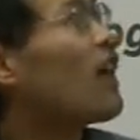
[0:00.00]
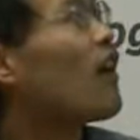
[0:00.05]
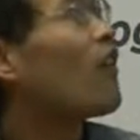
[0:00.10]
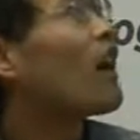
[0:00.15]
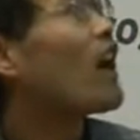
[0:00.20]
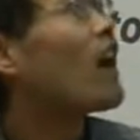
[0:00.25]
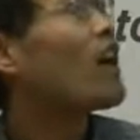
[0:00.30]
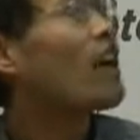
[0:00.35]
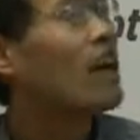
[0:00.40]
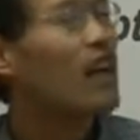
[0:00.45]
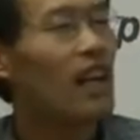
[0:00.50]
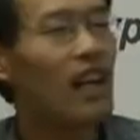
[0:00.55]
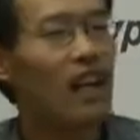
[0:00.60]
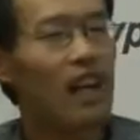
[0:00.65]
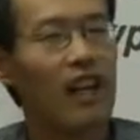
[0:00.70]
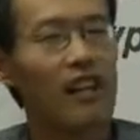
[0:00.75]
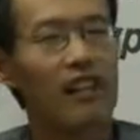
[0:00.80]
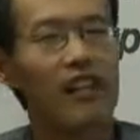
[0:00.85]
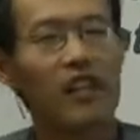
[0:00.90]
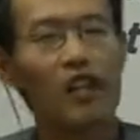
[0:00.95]

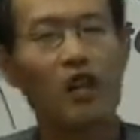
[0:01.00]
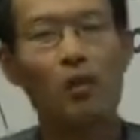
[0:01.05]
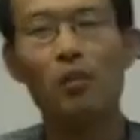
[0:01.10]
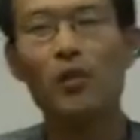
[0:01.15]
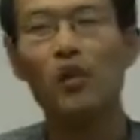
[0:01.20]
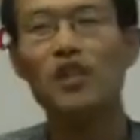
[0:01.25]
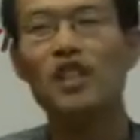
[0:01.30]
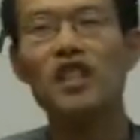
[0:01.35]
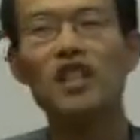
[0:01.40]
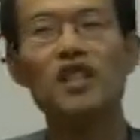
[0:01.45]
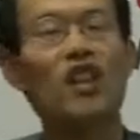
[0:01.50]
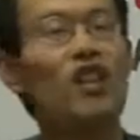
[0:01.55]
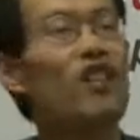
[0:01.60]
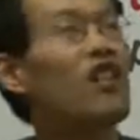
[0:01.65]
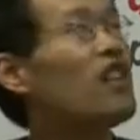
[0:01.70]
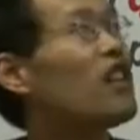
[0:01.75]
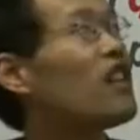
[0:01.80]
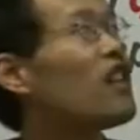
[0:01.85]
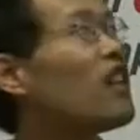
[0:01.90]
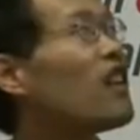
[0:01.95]
our decomposition